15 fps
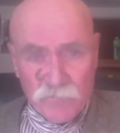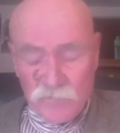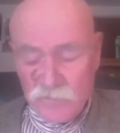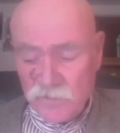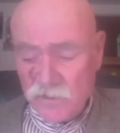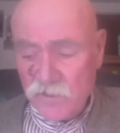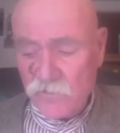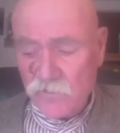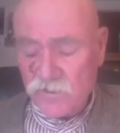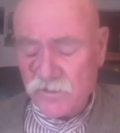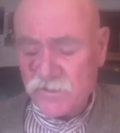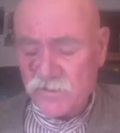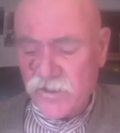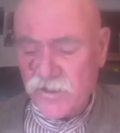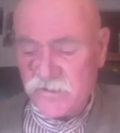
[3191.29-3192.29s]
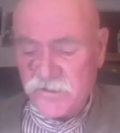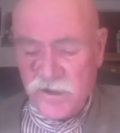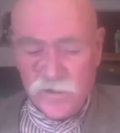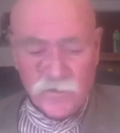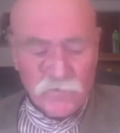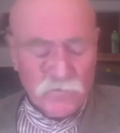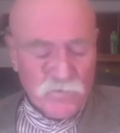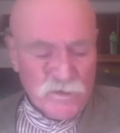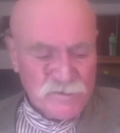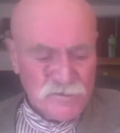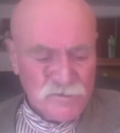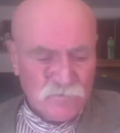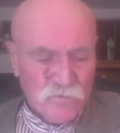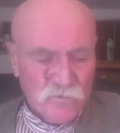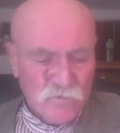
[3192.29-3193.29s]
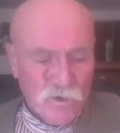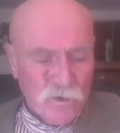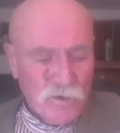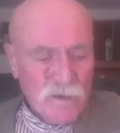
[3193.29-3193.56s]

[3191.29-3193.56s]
near the Sarasank Reservoir.